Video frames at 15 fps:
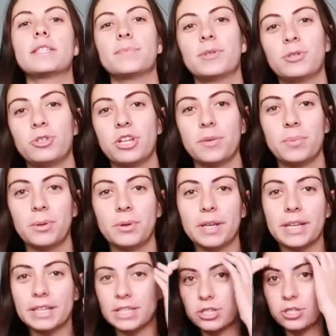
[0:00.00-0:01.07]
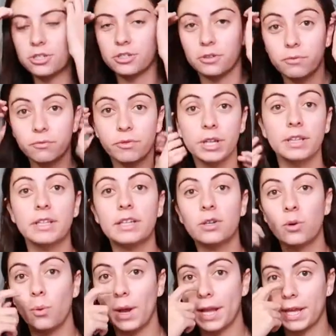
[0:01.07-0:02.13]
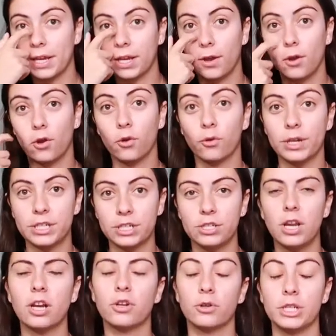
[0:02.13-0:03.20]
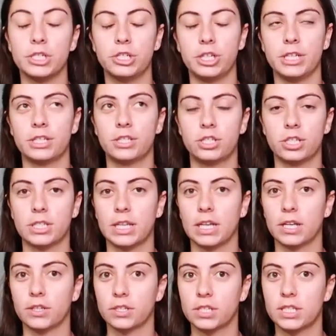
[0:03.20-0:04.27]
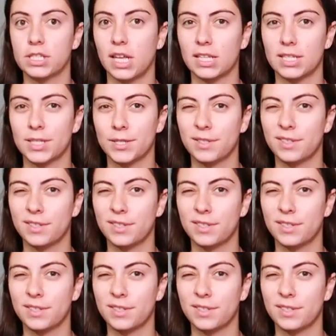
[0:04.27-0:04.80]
a new shampoo and conditioner. Really quick, not cringy, it's just like a sus